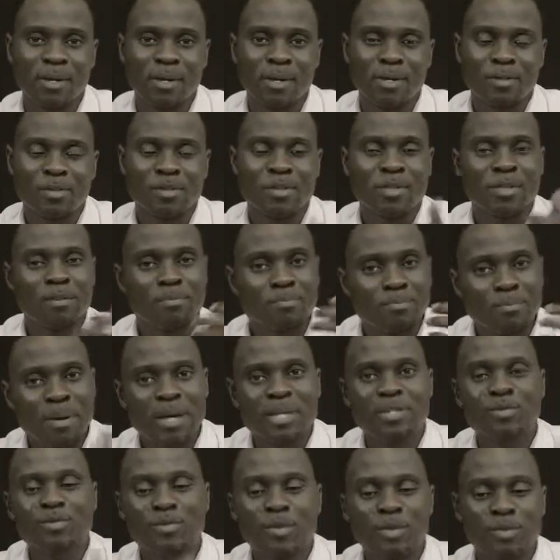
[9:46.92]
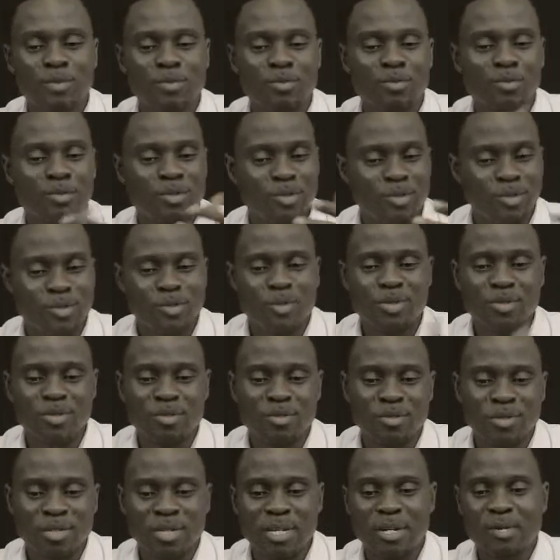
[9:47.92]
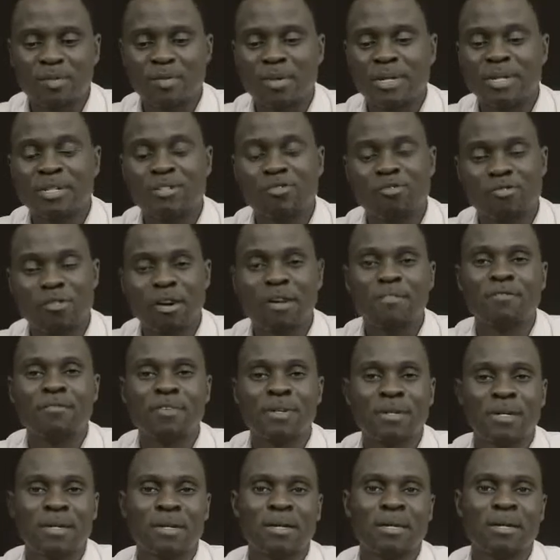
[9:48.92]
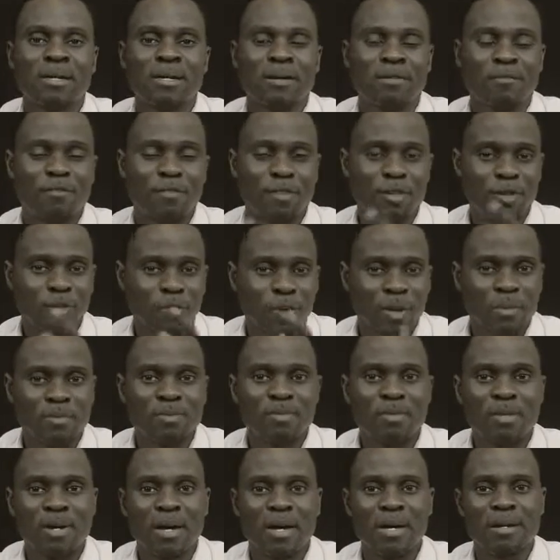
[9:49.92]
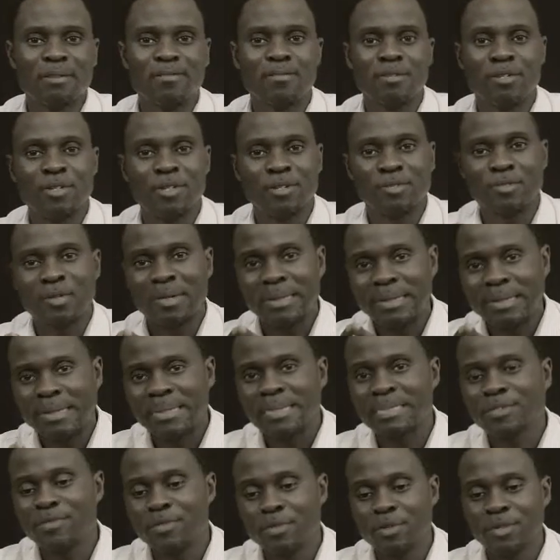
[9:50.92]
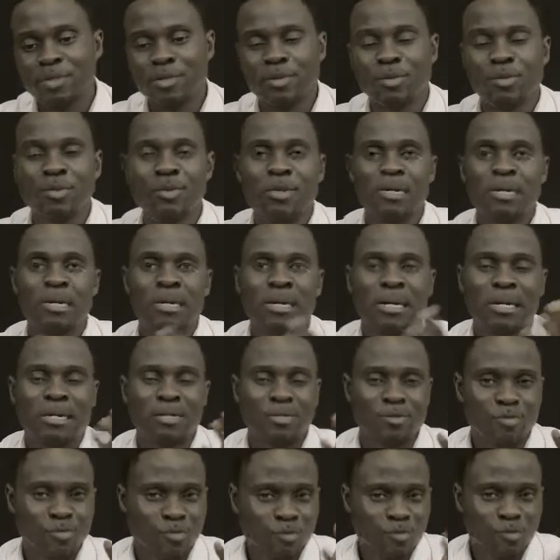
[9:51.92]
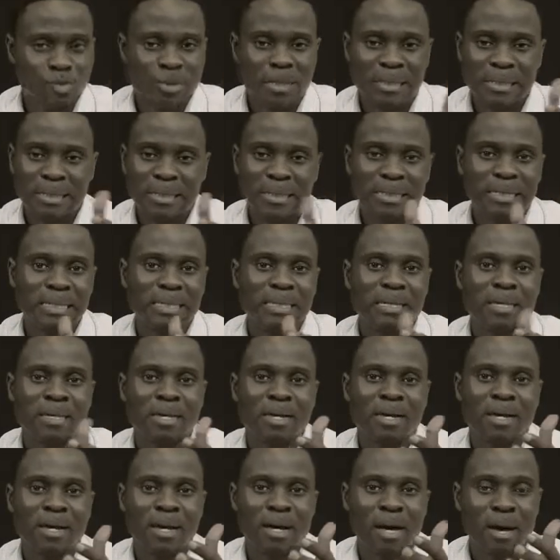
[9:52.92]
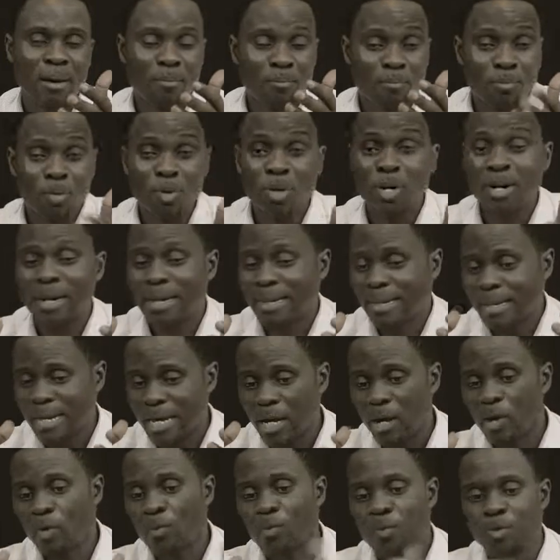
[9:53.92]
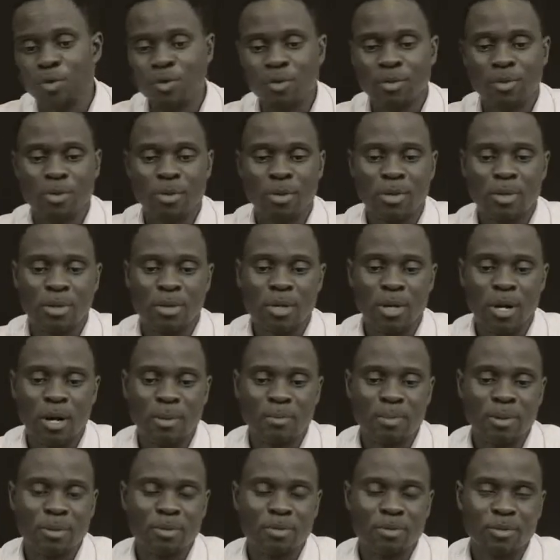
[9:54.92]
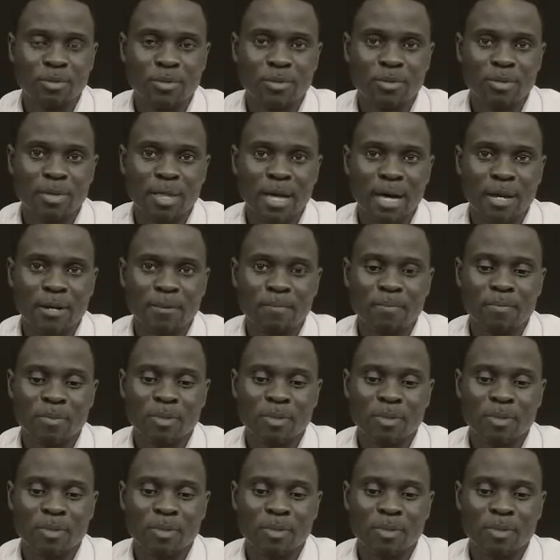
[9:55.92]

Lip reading: So the best way to use it to generate traffic for your website, for generate leads for you, is really a book can help you be able to do that.